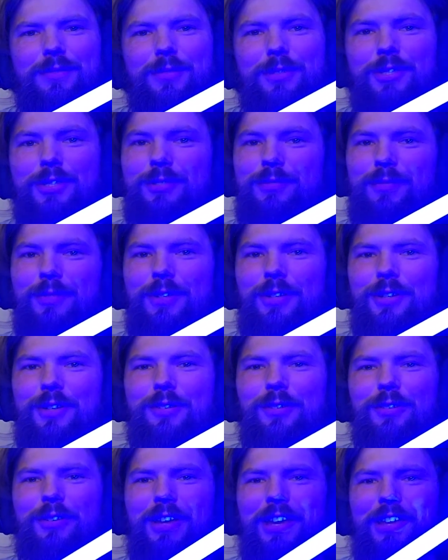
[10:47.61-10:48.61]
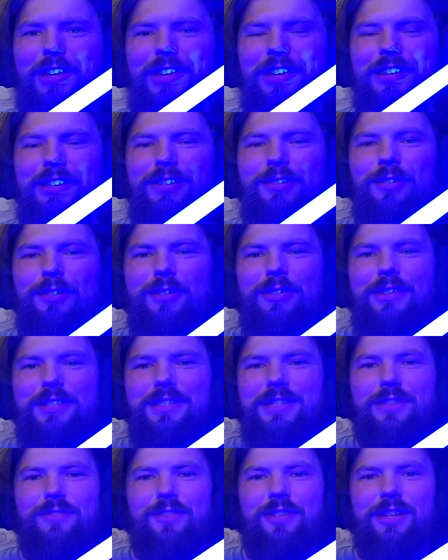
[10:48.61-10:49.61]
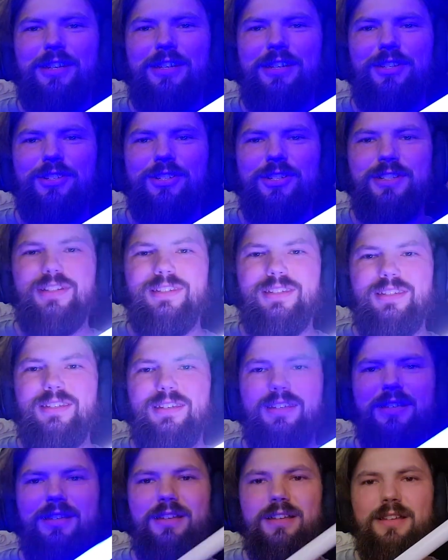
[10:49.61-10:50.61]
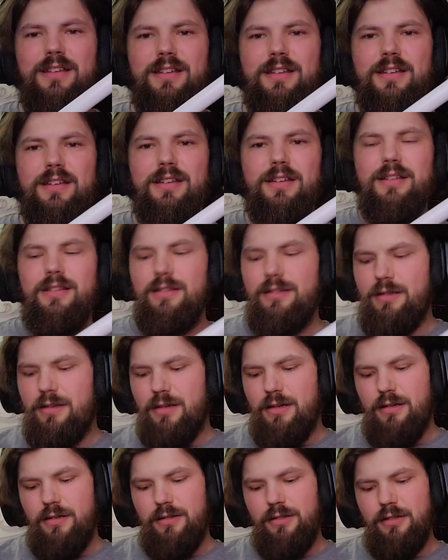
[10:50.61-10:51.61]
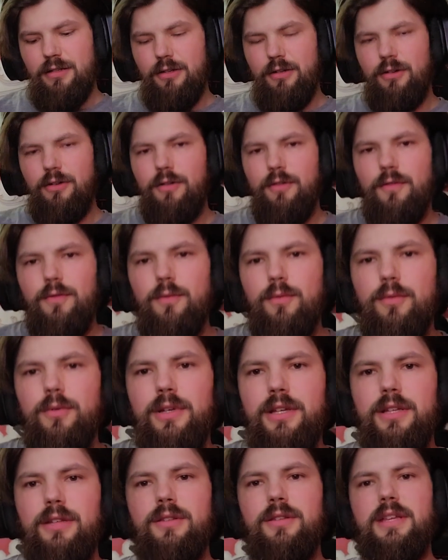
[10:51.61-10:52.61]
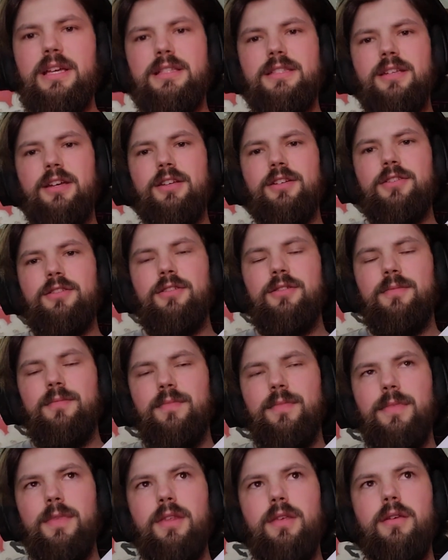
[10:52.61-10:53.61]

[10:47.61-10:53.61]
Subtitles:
which is really cool how you can do all these different ignitions. So that's Hunter.